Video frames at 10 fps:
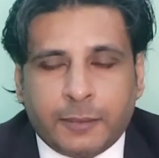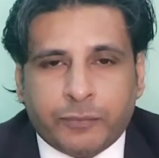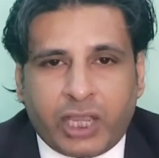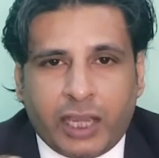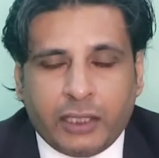
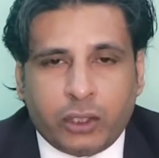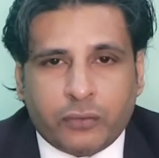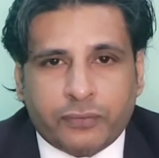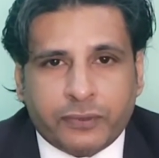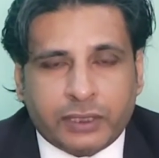kind of
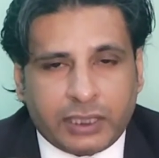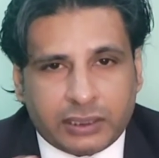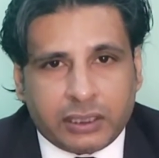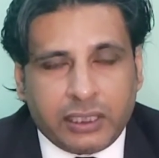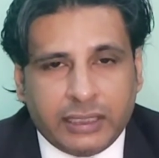
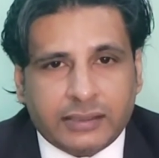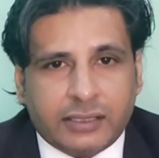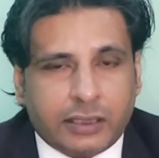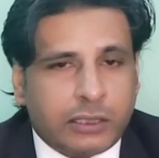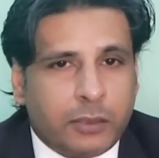qatl is
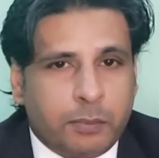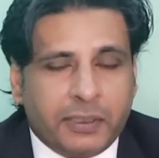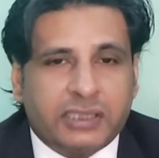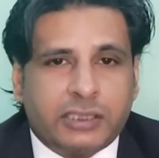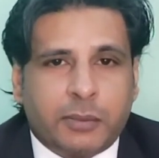Kathal
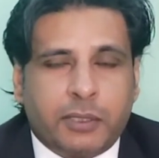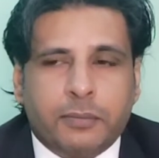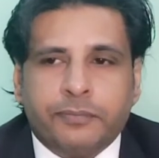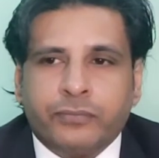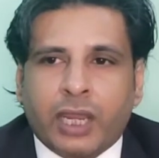Bisaba,
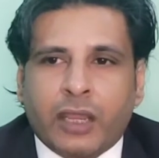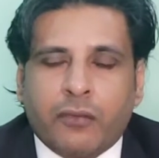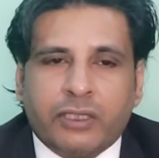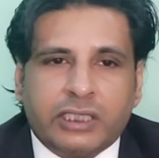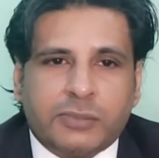
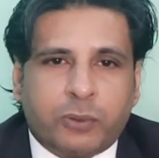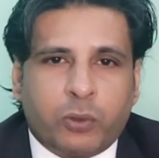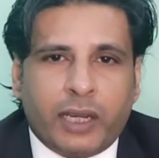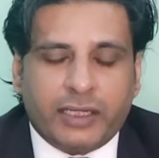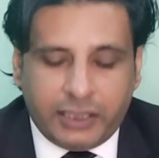which is
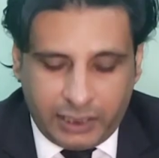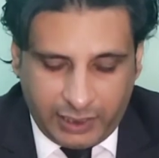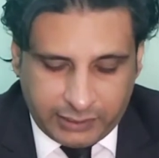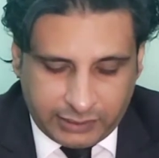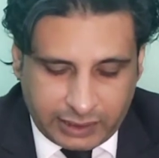provided
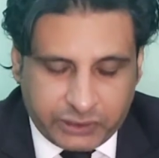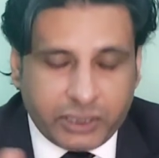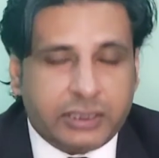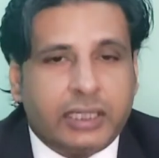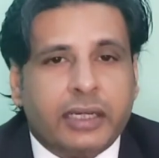in
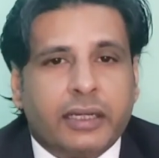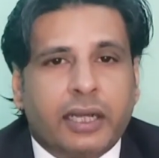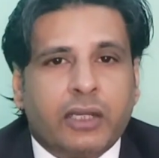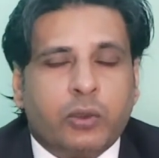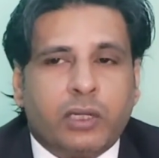section
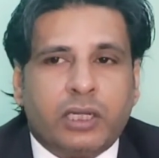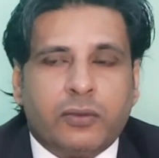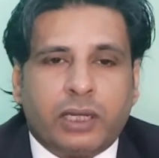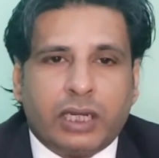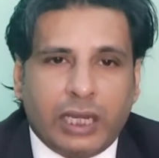
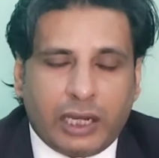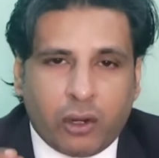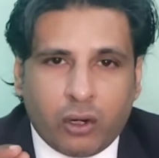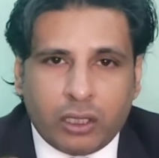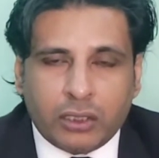321.
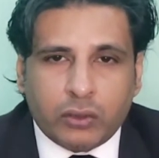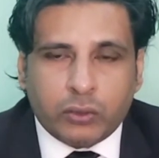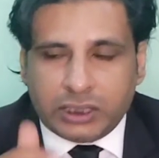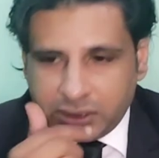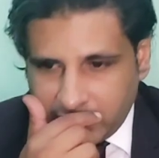According to
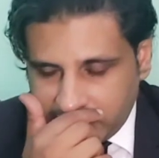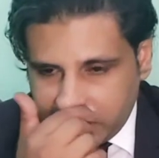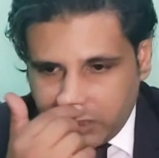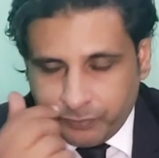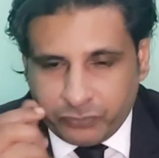this
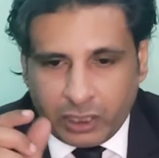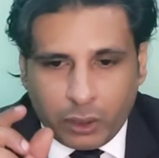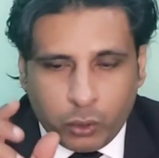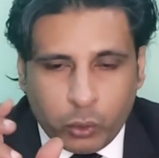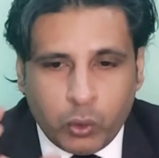section,
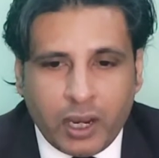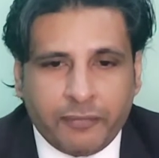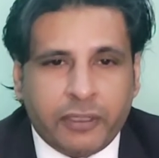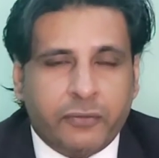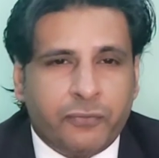
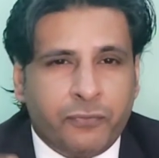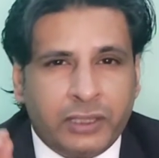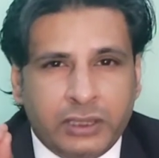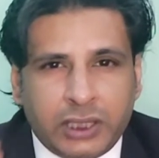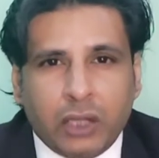whoever
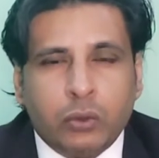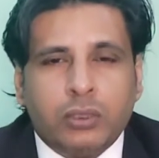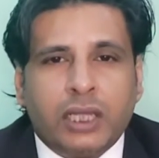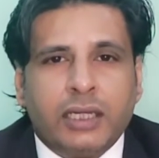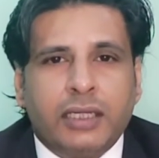without
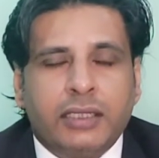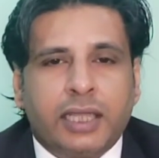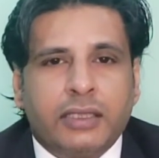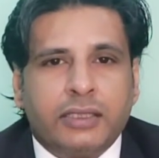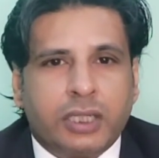any
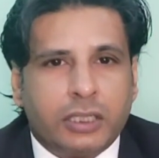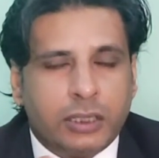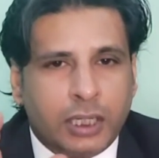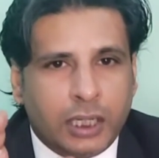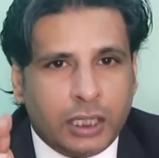intention
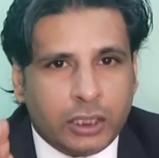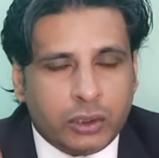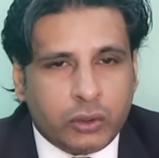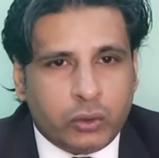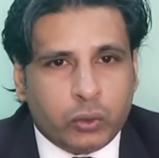
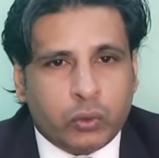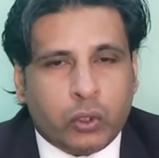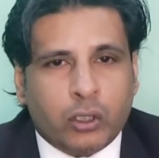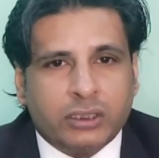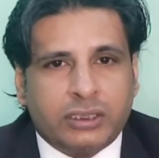to
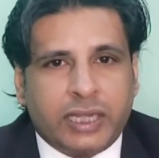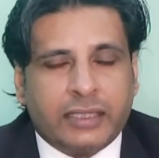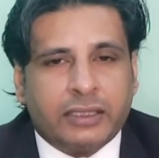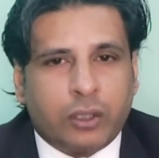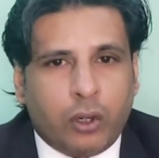cause
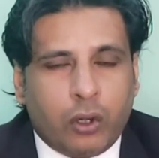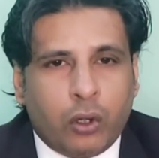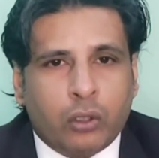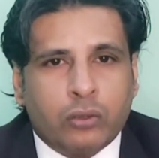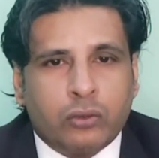death
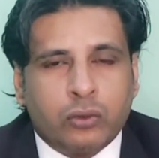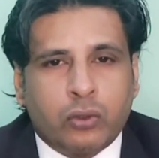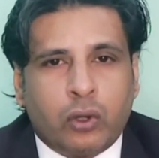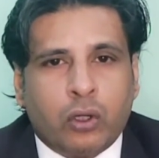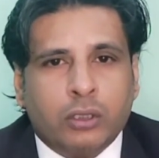or to
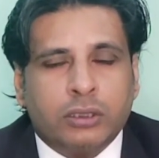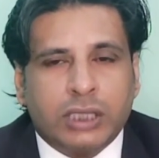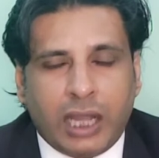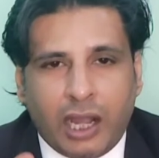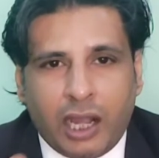cause
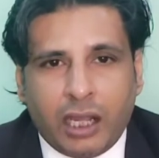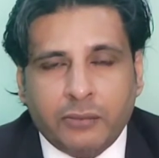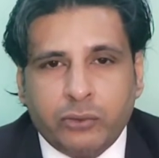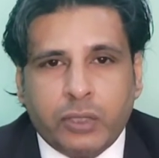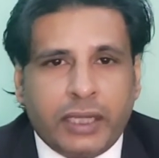harm
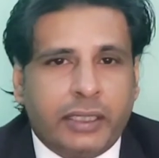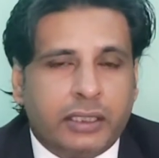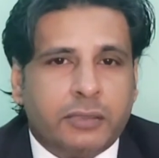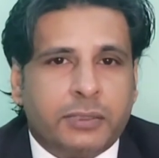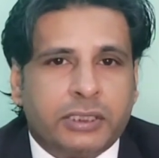to any
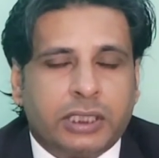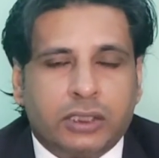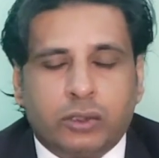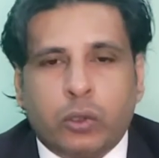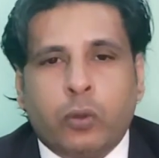other person.
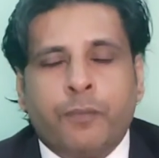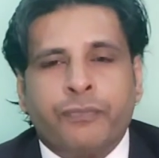So